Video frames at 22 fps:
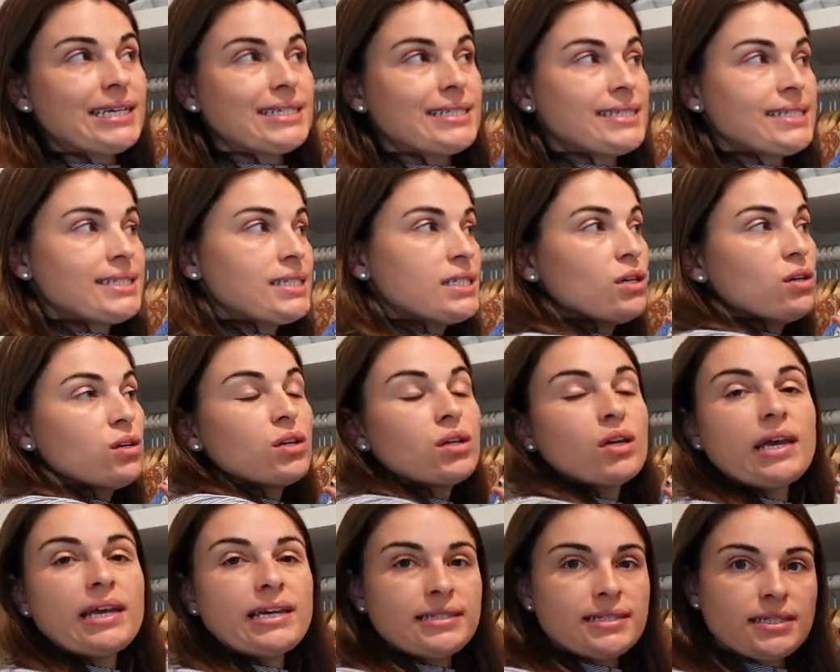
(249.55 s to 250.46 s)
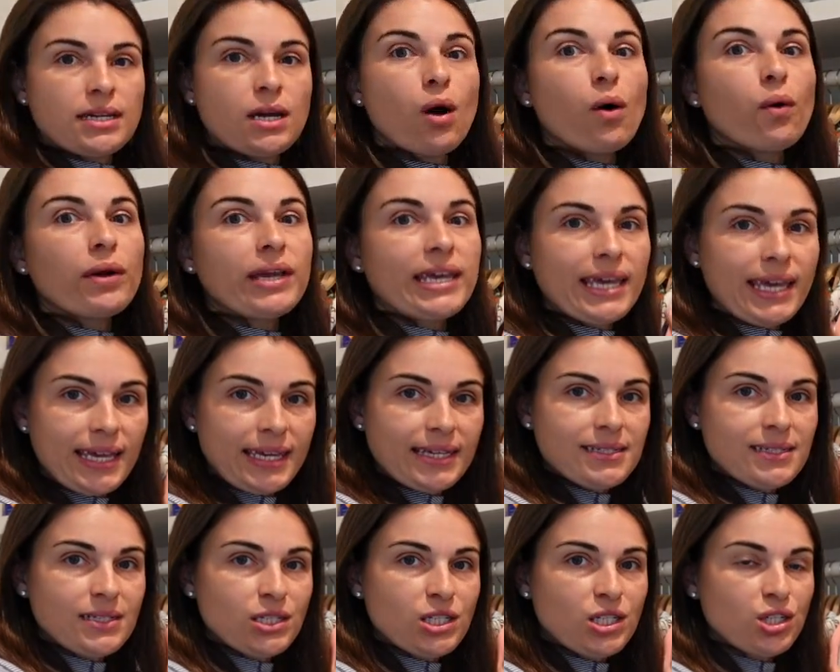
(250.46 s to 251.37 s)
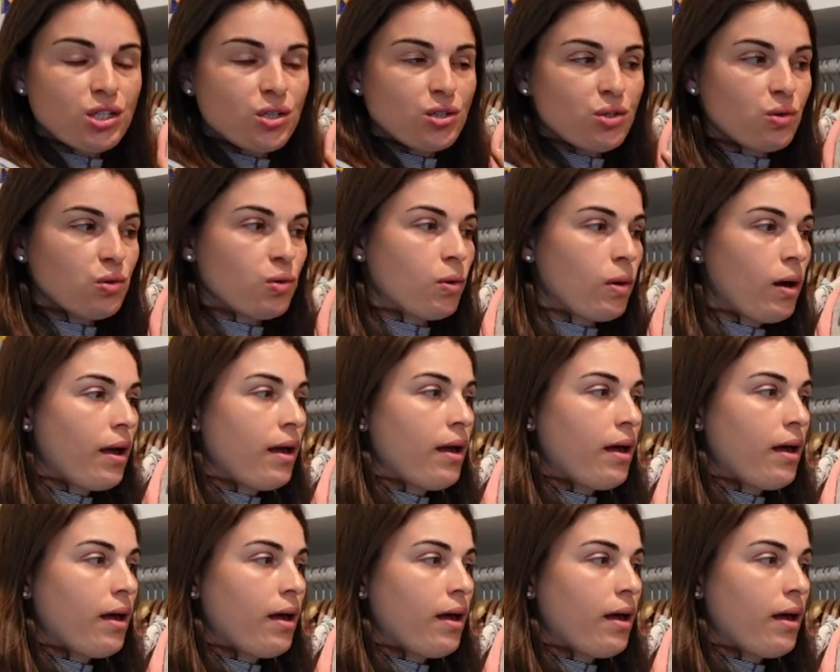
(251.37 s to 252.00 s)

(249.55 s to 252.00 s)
is still is going into